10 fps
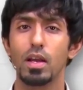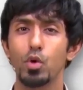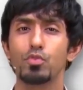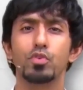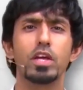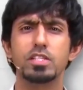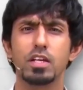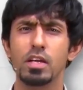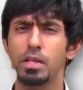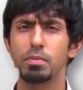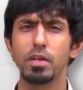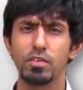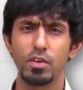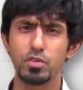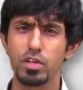Now, if you get suddenly
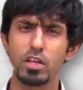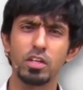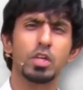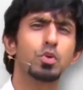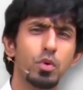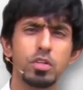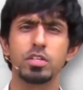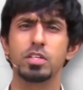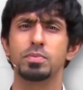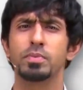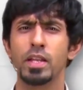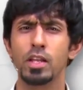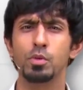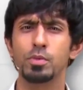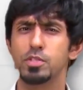brave and you start running towards it at some
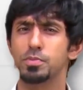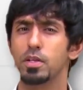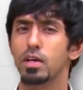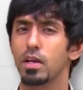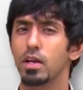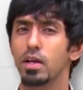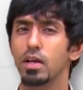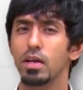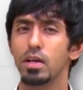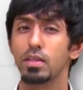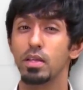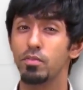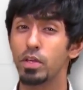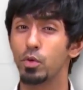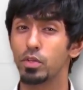10 kilometers per hour,
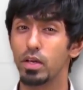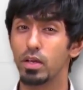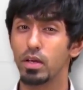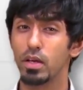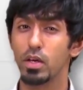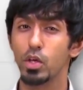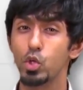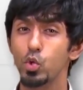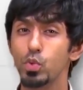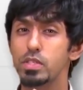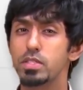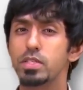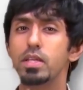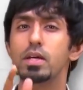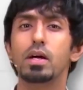then we know that you will
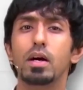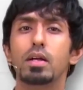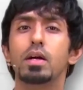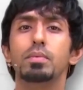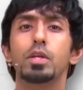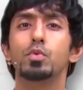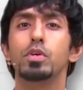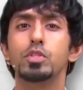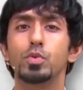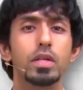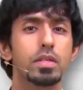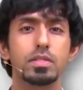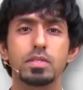see the car coming towards you at